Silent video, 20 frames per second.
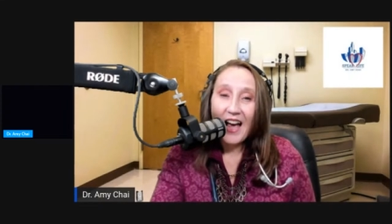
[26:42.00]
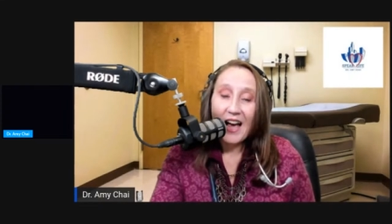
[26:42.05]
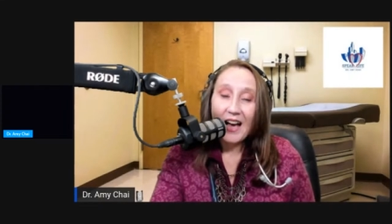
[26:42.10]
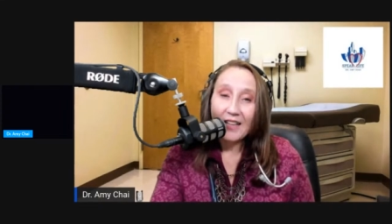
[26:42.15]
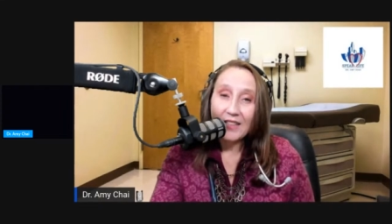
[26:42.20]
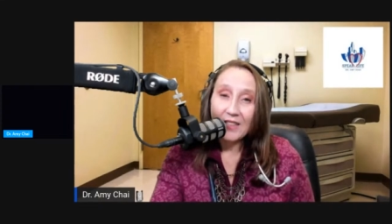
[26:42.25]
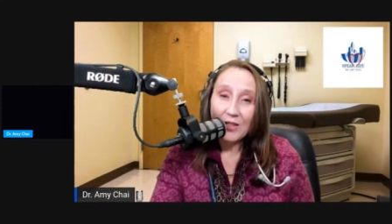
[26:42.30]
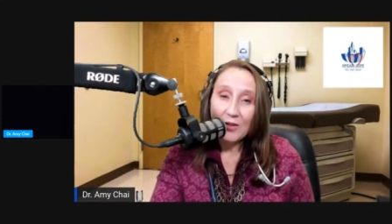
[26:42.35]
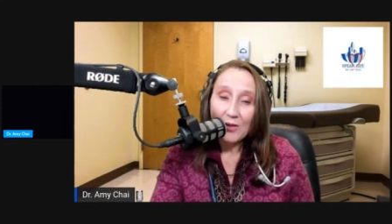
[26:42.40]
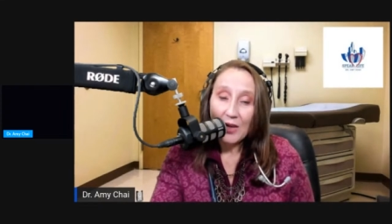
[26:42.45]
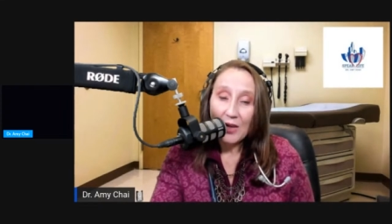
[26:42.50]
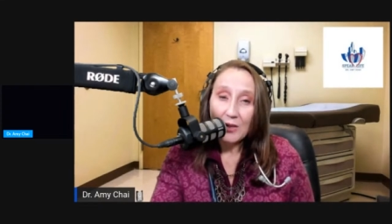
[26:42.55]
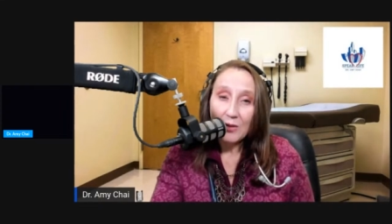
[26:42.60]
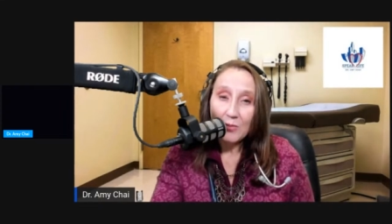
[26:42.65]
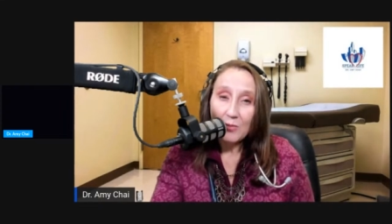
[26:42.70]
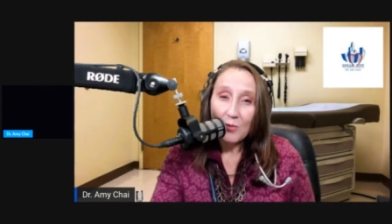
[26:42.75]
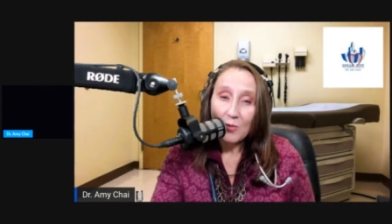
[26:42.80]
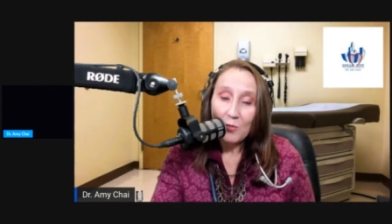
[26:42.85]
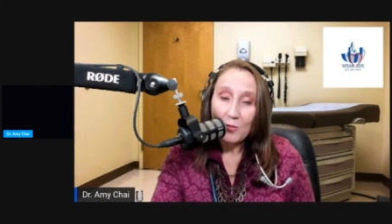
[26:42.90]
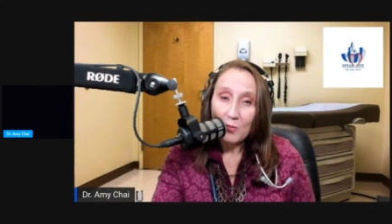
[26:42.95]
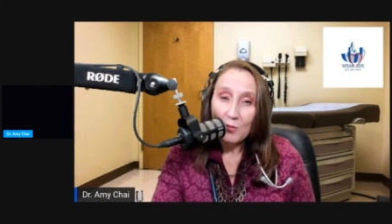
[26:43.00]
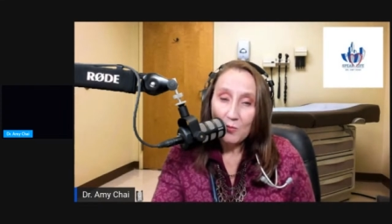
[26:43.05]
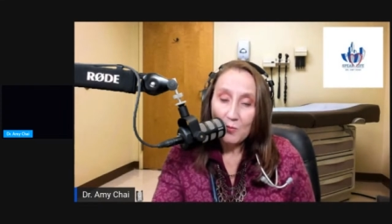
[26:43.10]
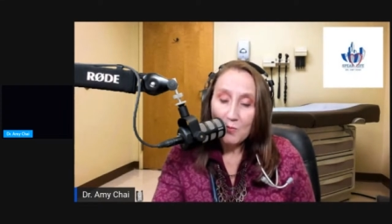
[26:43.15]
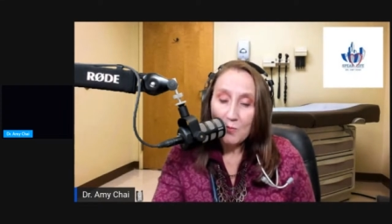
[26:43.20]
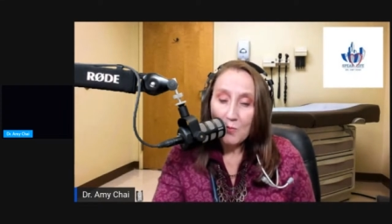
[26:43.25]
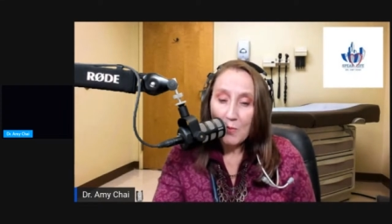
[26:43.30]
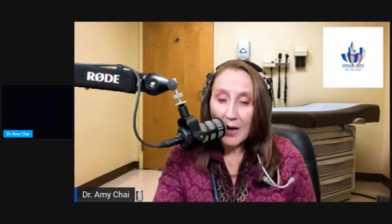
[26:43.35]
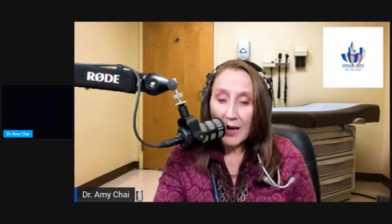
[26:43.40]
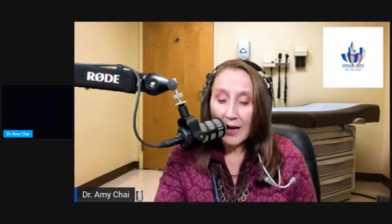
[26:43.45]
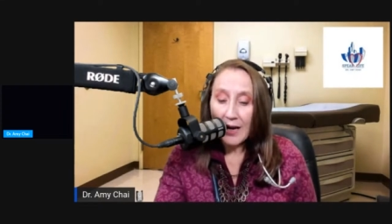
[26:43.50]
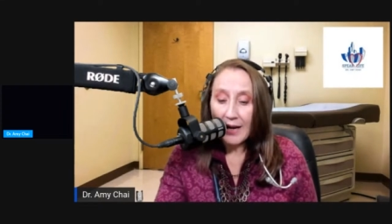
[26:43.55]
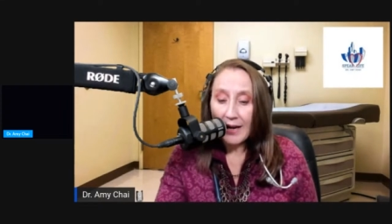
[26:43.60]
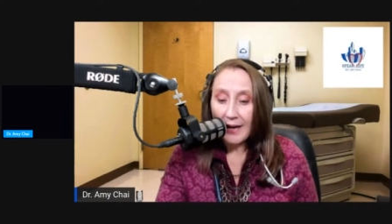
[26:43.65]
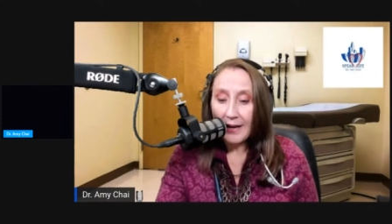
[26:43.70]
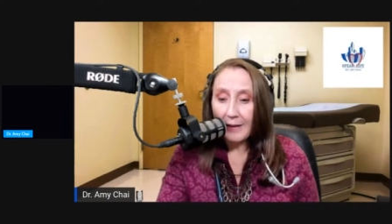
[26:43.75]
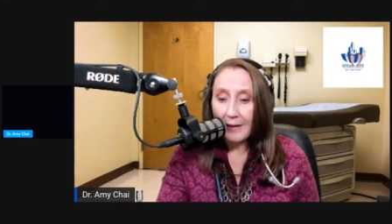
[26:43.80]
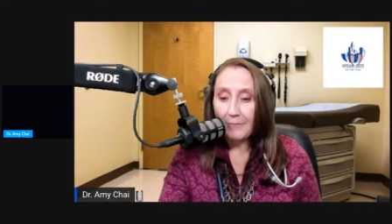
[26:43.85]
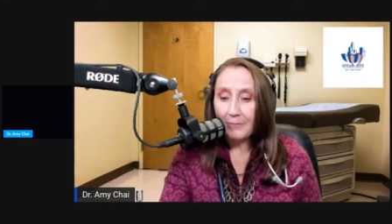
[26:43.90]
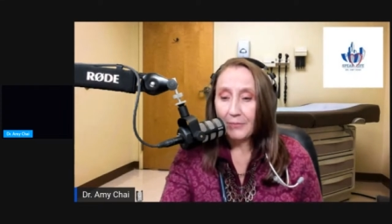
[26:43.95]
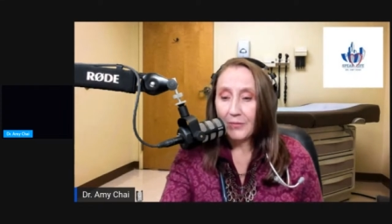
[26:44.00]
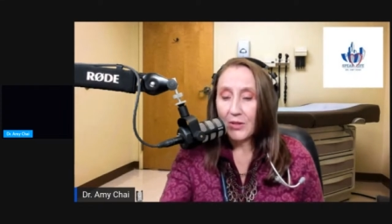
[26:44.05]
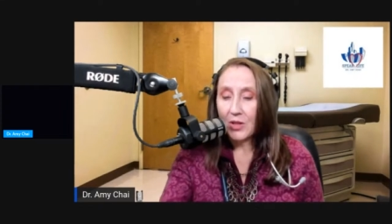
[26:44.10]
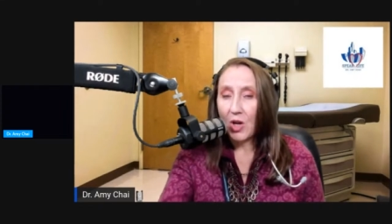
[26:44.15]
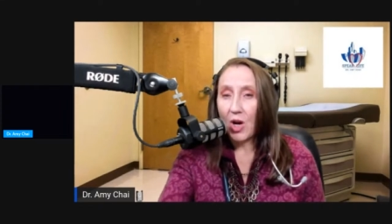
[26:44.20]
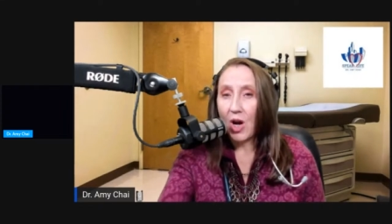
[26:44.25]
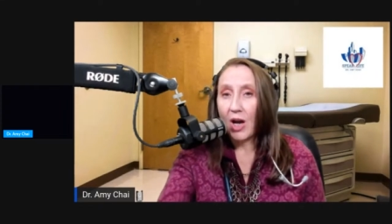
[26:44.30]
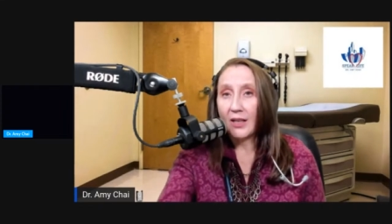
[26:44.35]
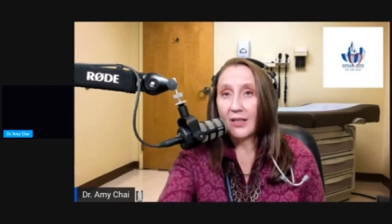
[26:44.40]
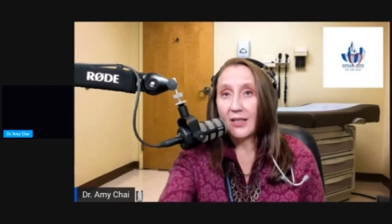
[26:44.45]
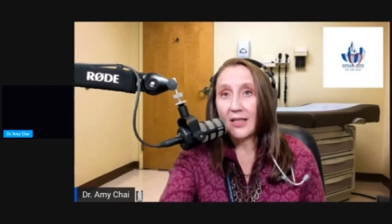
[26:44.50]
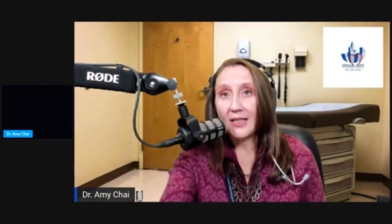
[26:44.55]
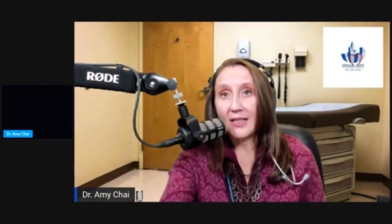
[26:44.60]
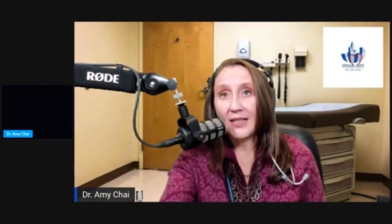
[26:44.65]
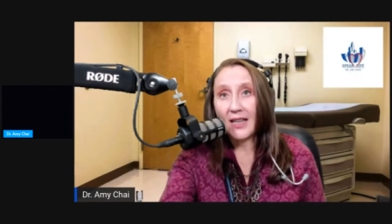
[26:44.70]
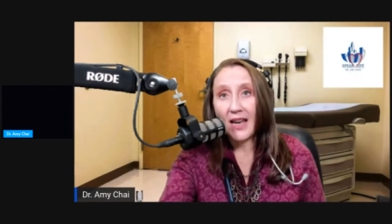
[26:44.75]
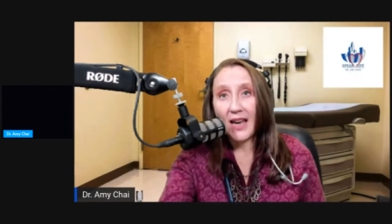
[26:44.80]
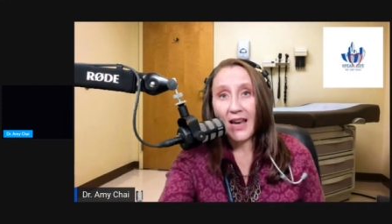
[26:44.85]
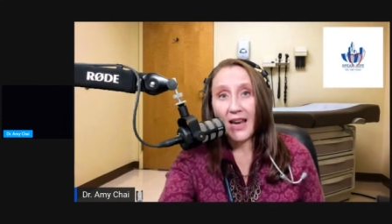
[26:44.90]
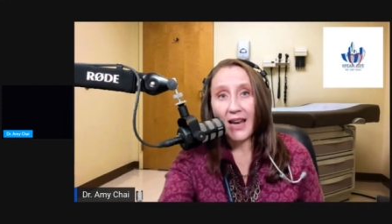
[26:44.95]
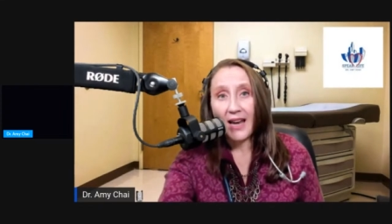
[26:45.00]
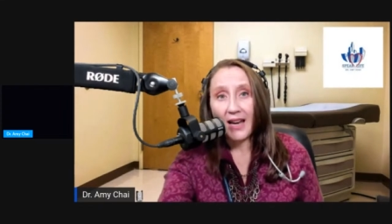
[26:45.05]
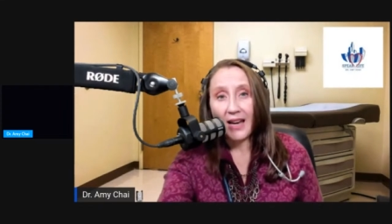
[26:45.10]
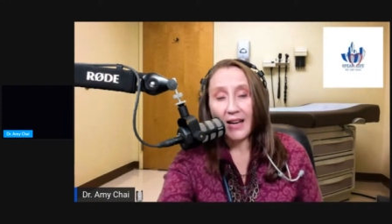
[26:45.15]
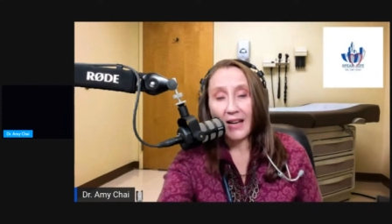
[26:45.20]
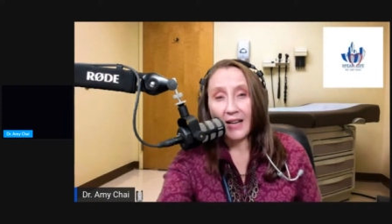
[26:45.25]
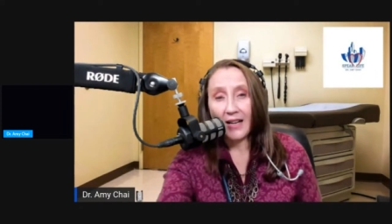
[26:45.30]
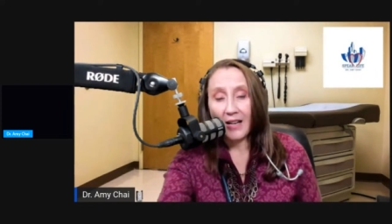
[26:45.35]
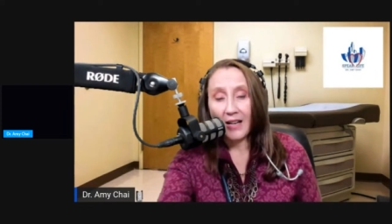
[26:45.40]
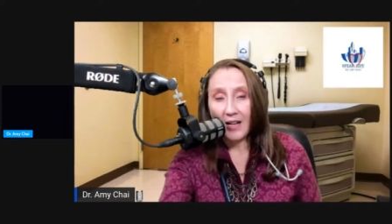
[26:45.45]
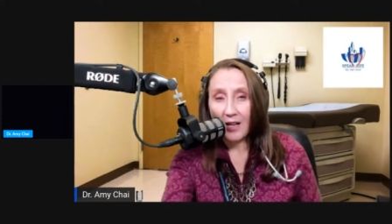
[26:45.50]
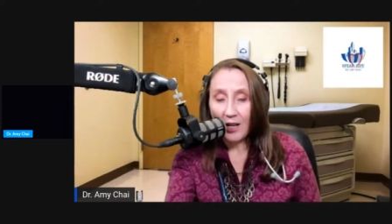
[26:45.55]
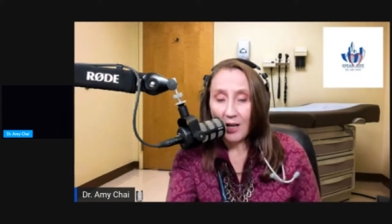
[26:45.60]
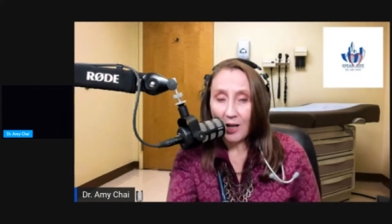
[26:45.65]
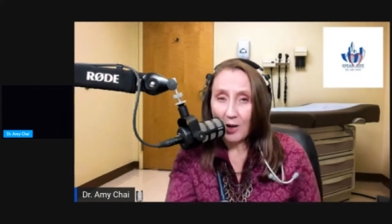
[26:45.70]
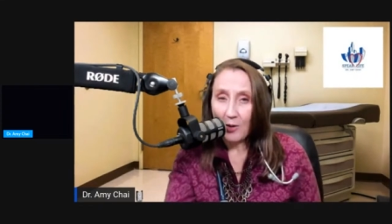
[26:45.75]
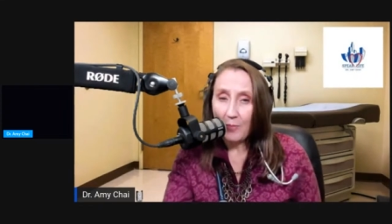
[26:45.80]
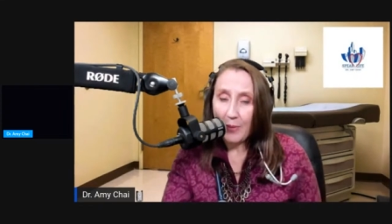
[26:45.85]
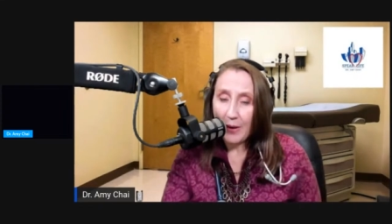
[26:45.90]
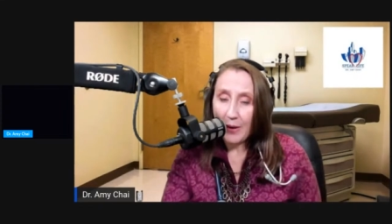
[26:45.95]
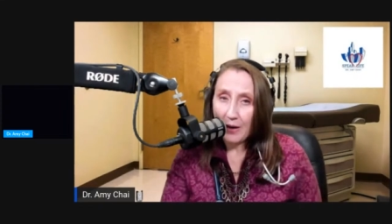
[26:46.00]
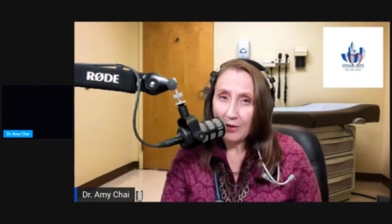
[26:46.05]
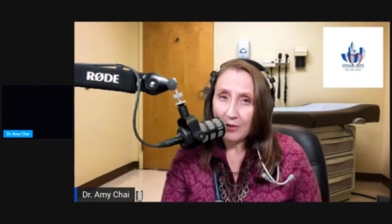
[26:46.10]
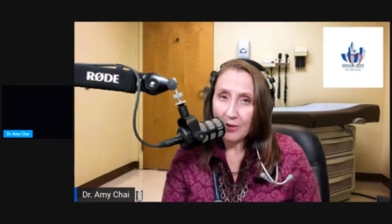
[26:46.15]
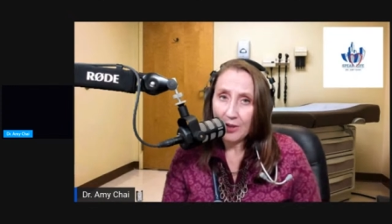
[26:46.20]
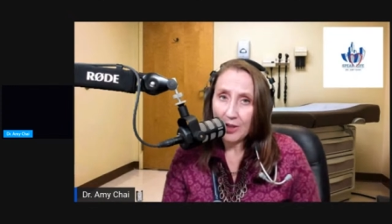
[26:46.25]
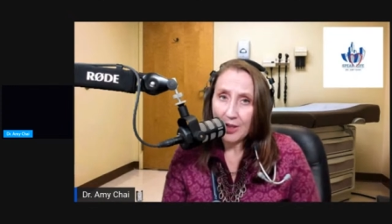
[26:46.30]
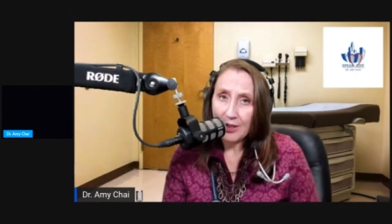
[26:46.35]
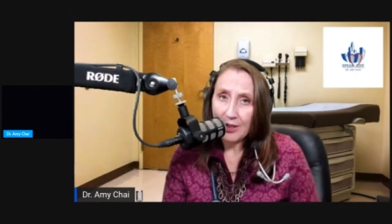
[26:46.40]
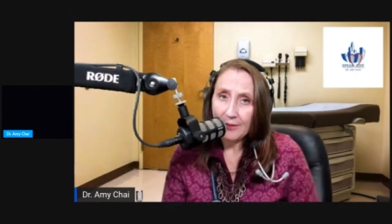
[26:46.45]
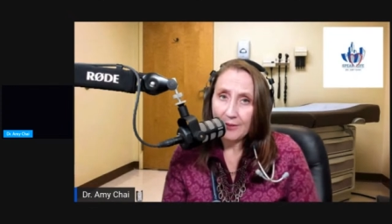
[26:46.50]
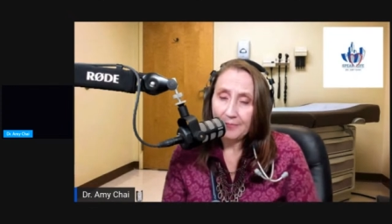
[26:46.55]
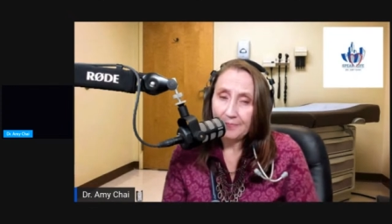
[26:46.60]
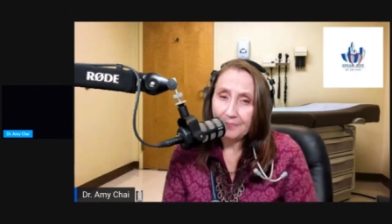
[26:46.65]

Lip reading: So that's my talk today about